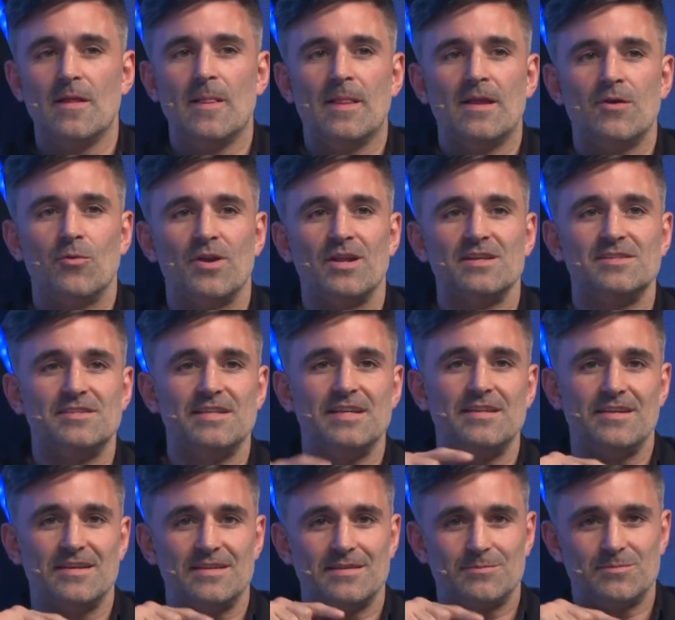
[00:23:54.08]
when I see
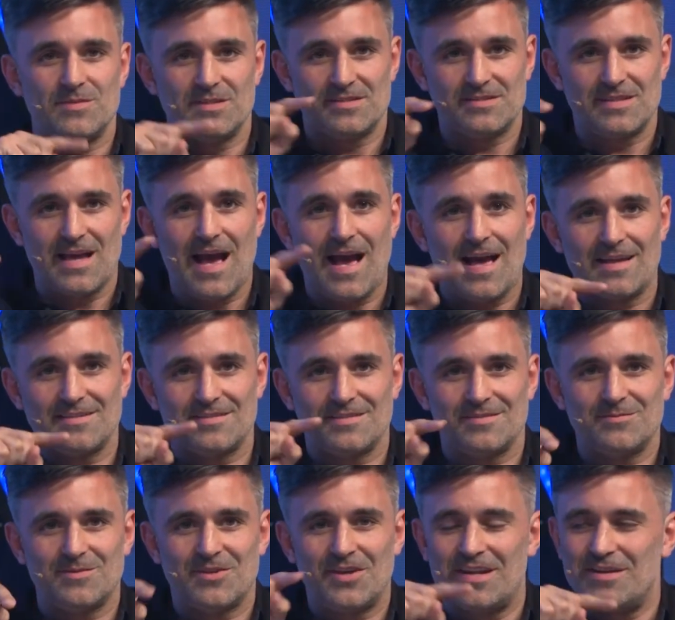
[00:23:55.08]
the sad
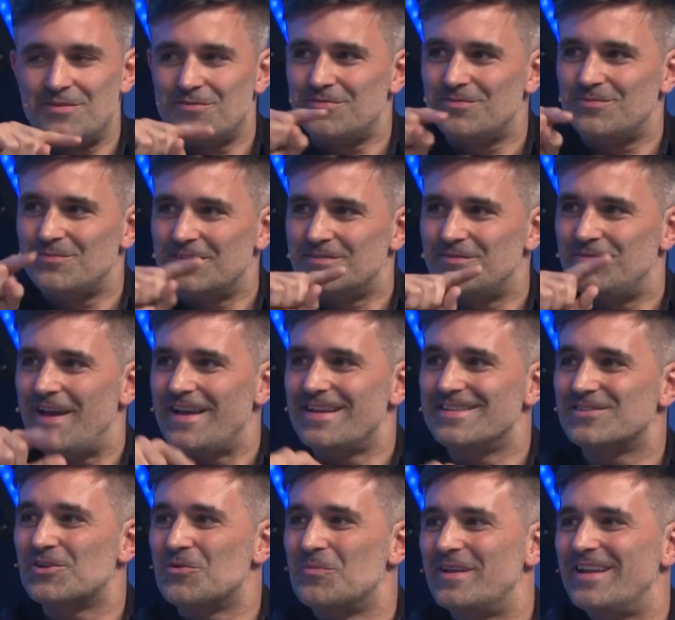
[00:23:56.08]
kind of face
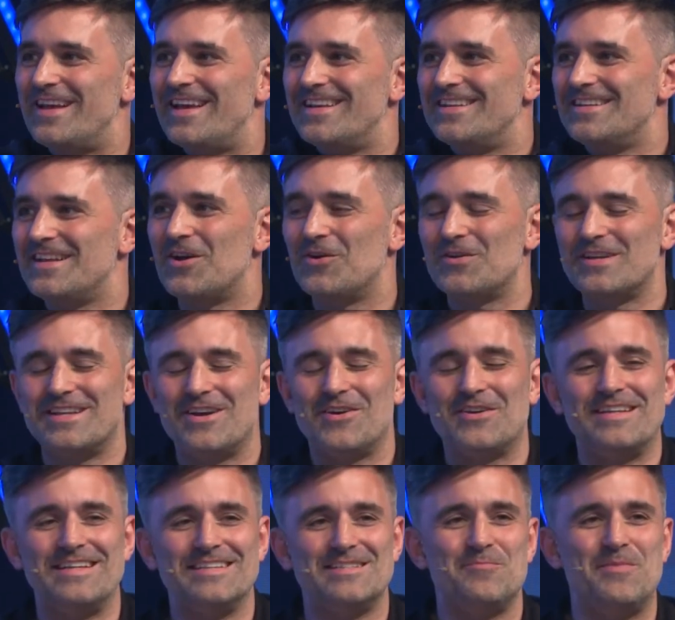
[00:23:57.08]
coming in, you
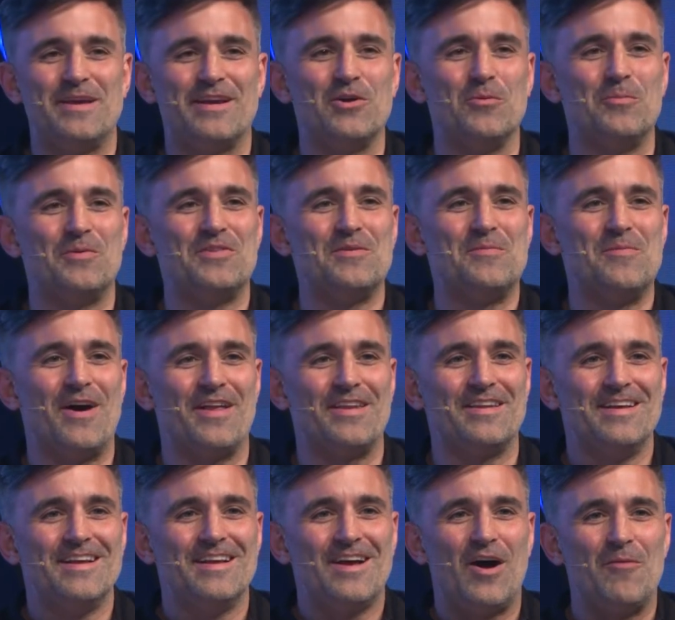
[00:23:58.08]
need to pick up with them on
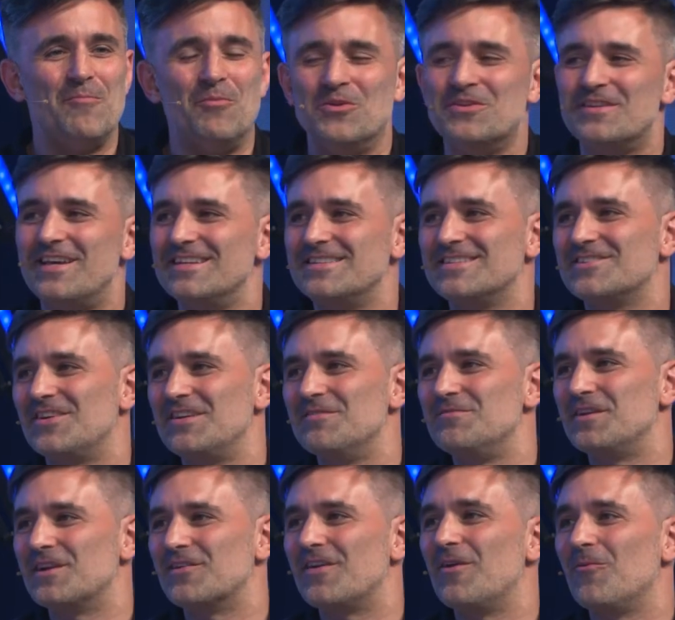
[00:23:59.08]
Monday to try and
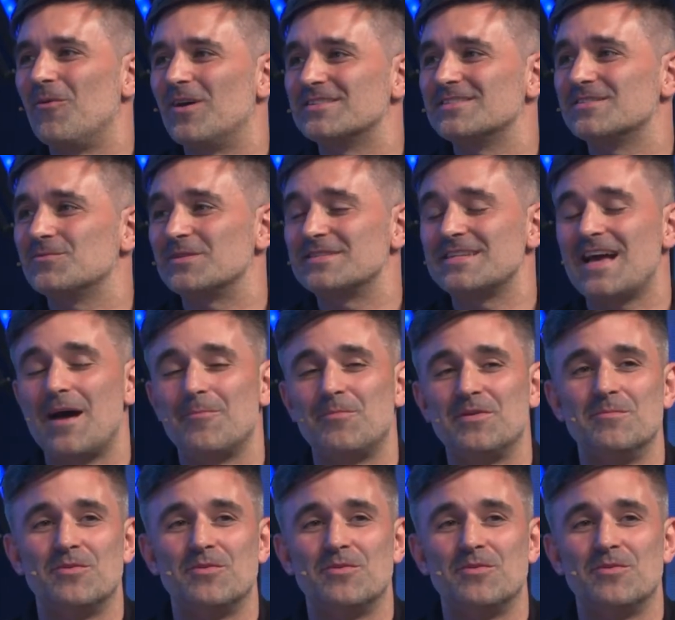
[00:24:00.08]
figure out what's happened.